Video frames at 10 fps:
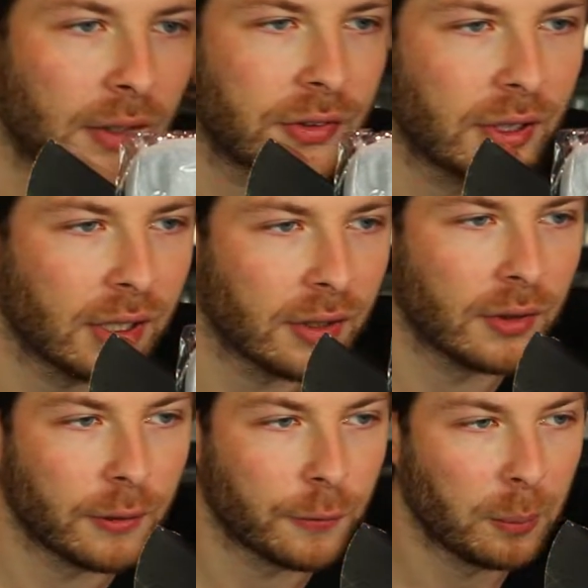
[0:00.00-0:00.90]
to
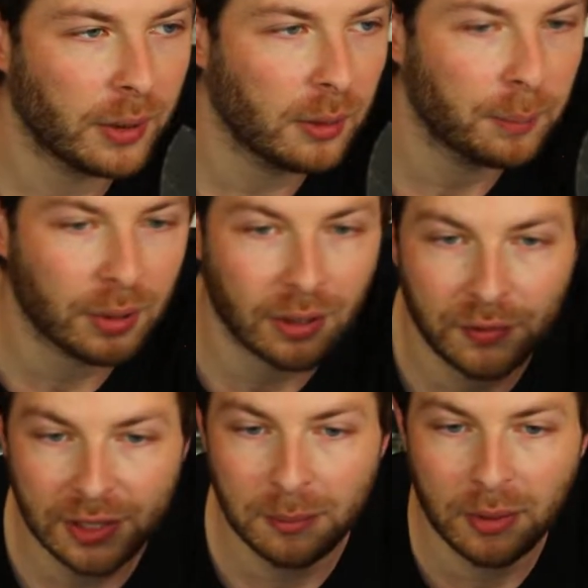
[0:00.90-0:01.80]
the Forbidden Book of
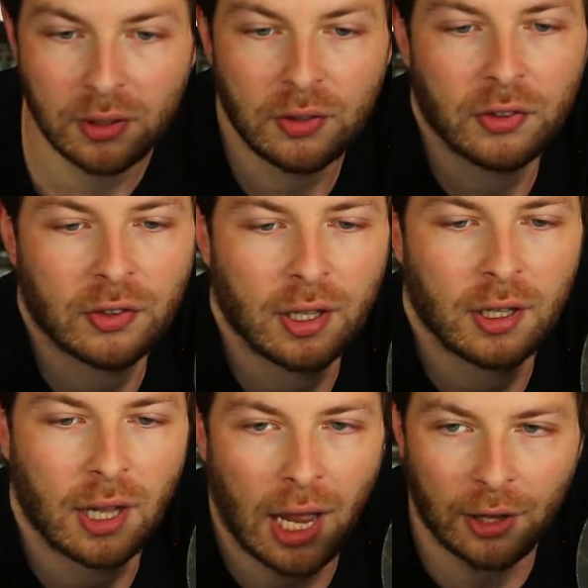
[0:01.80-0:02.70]
Demons,
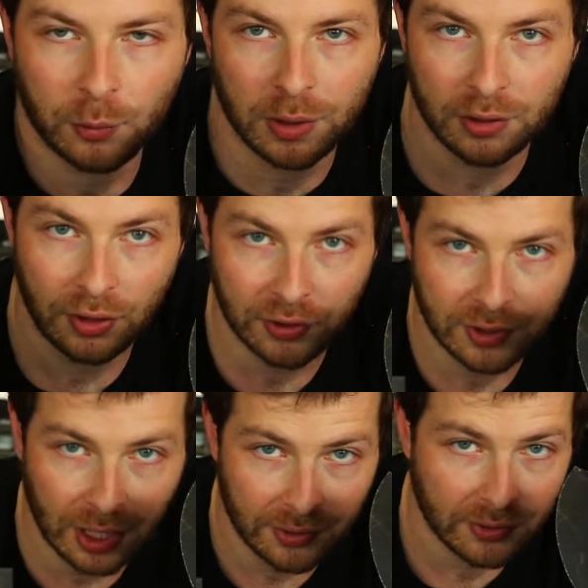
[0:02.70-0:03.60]
as we
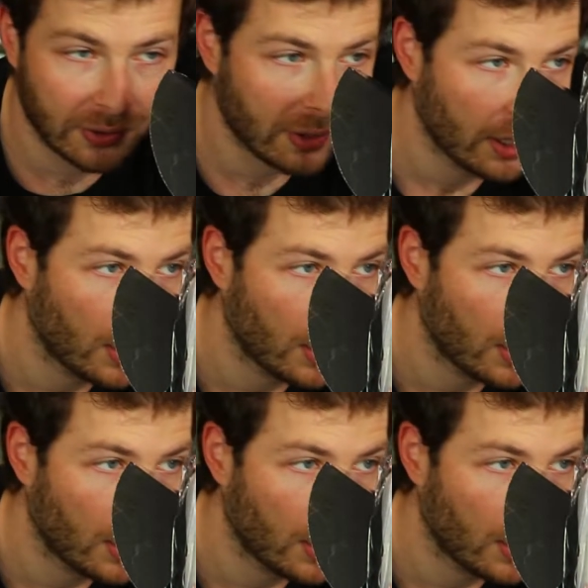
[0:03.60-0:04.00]
discussed,